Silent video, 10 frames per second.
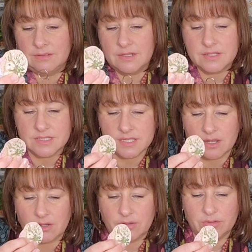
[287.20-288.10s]

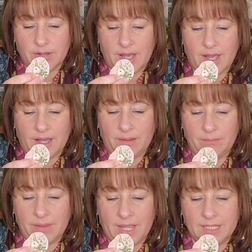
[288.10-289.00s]
So
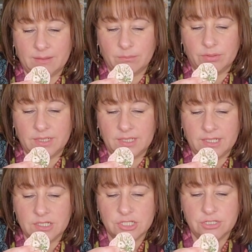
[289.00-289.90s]
I can put it
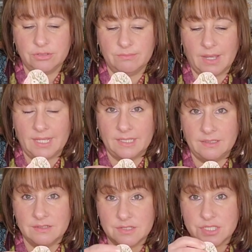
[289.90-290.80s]
into my
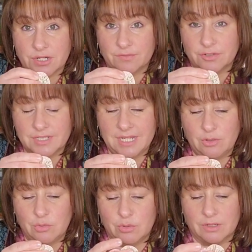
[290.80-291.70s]
server
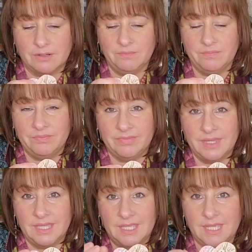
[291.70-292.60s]
decor,
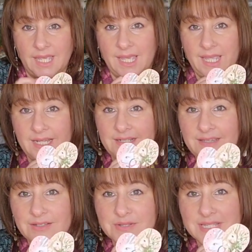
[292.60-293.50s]
and
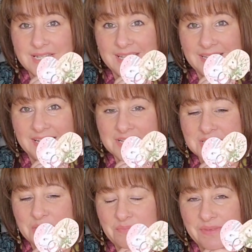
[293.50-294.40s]
they'll sit like that.
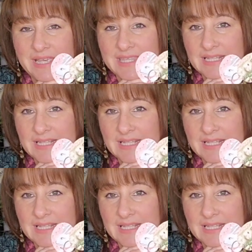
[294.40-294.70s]
So I think